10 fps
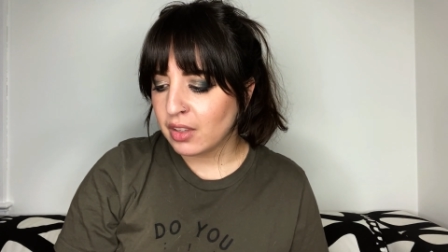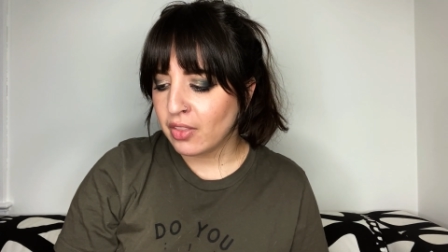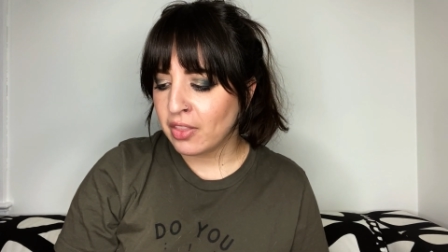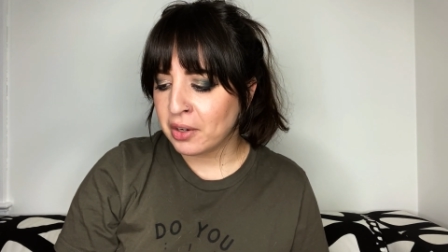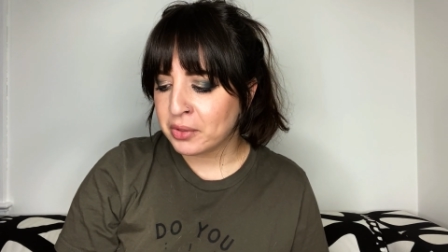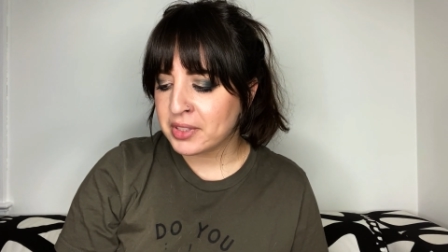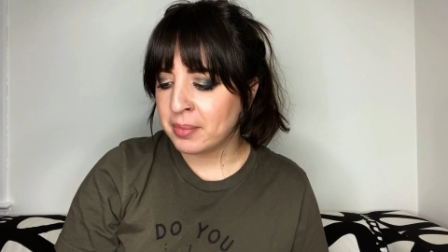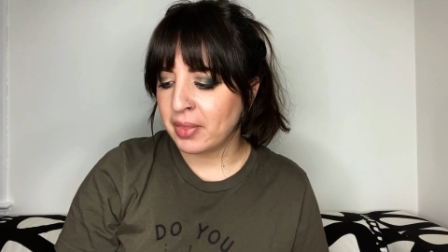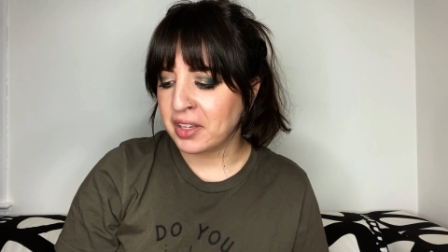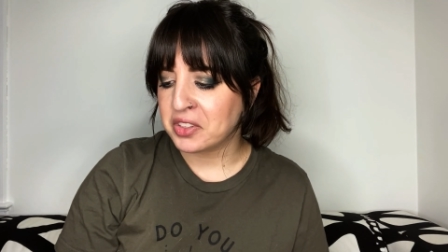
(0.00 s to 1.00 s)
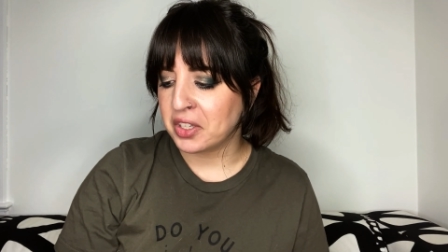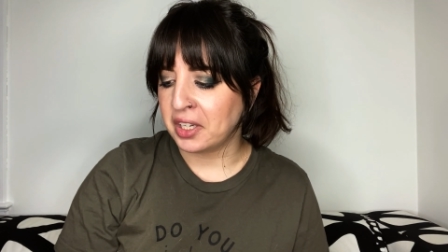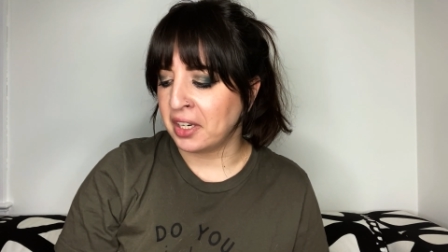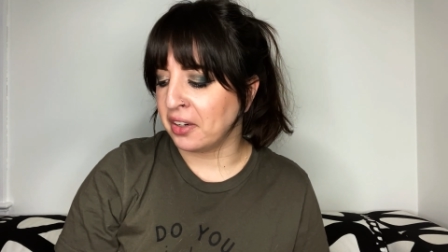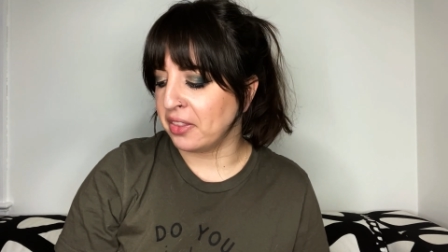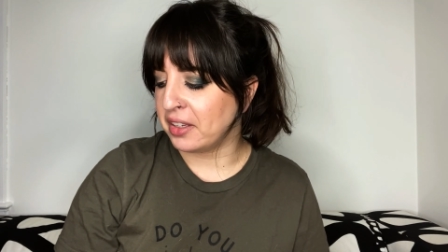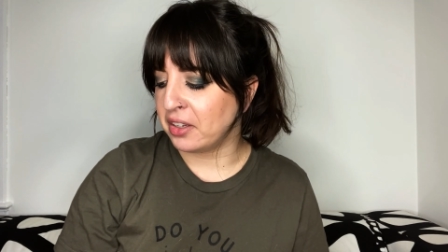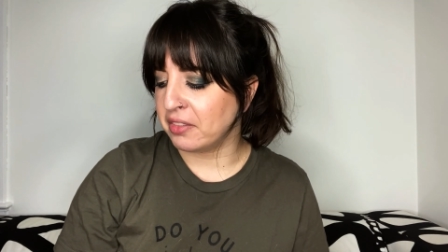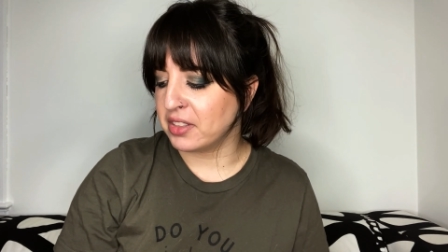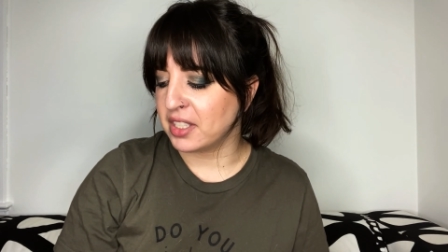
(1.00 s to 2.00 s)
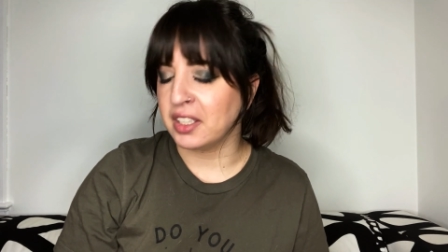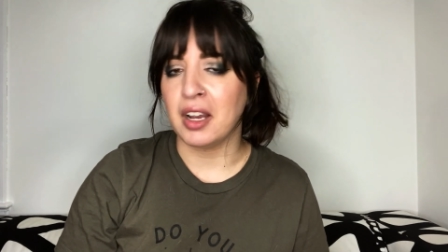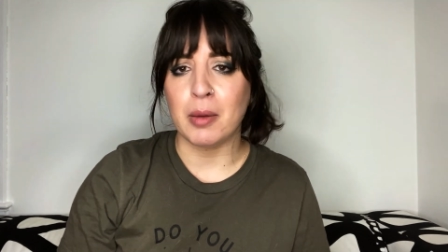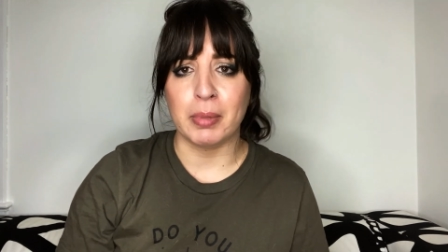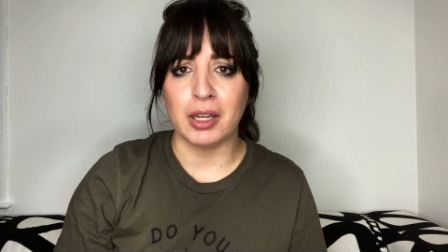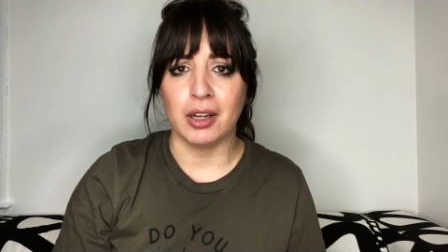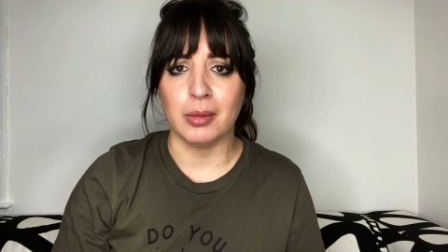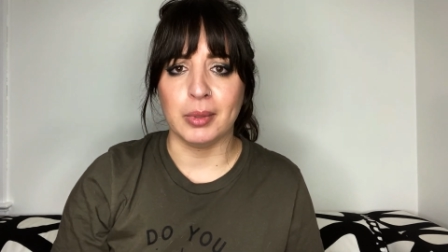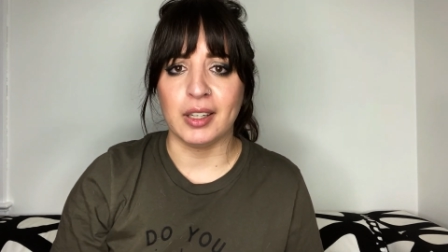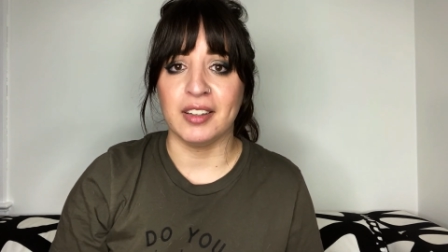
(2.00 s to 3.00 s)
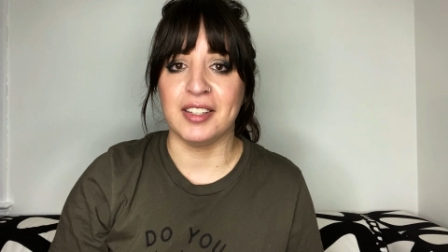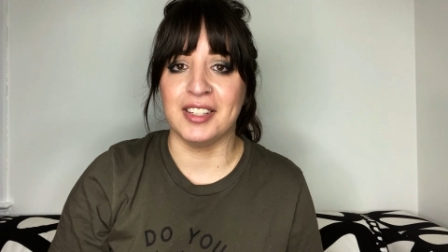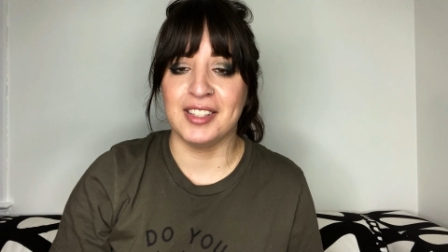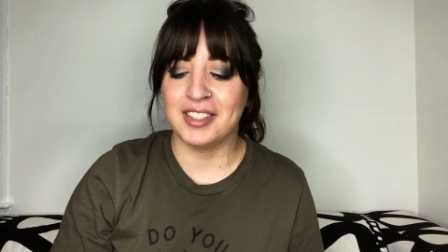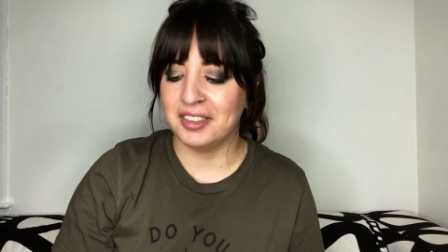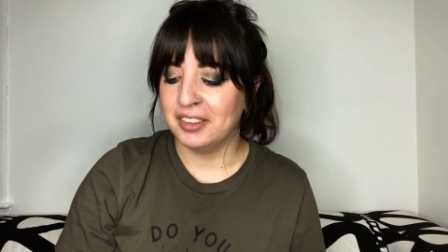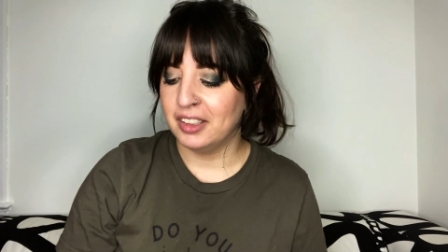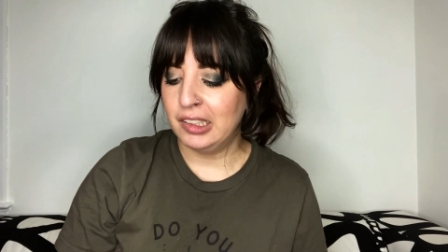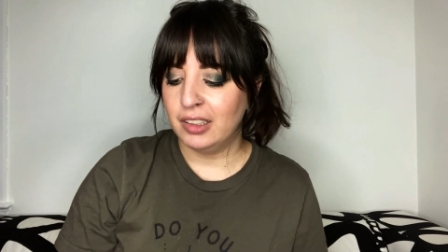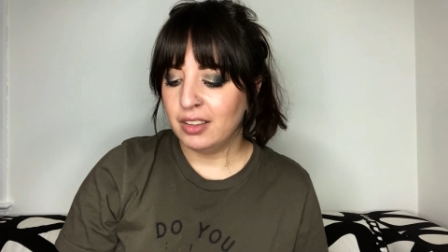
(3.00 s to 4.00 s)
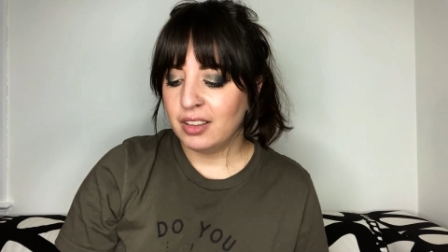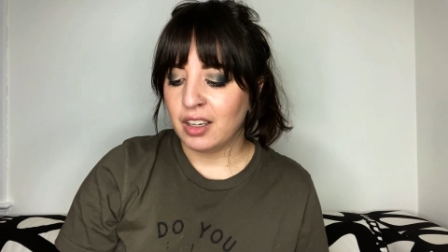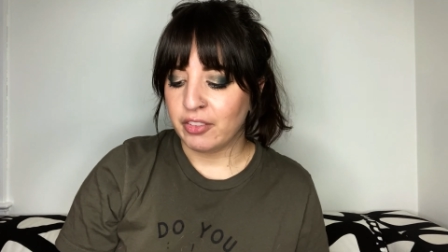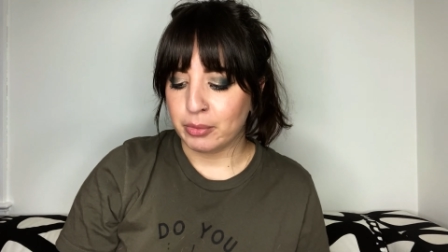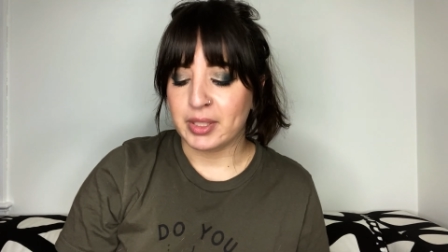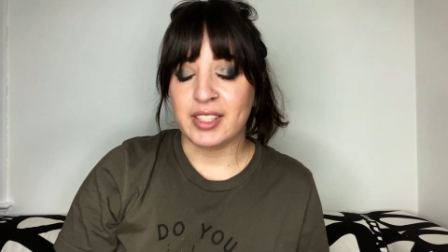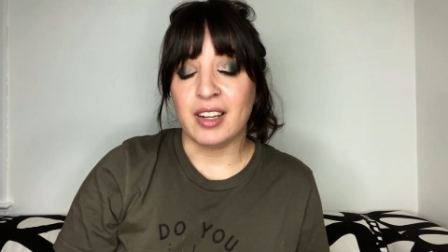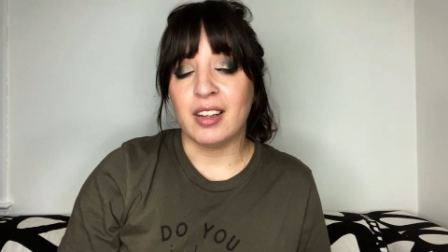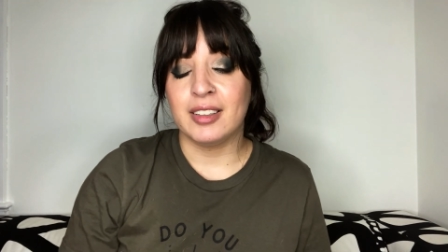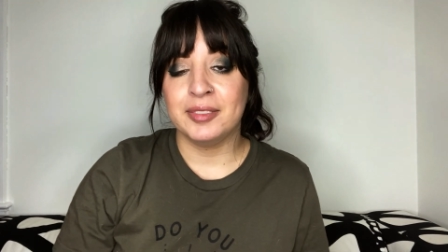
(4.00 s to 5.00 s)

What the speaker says: there were some things on here that all of a sudden got bigger because of a mistake,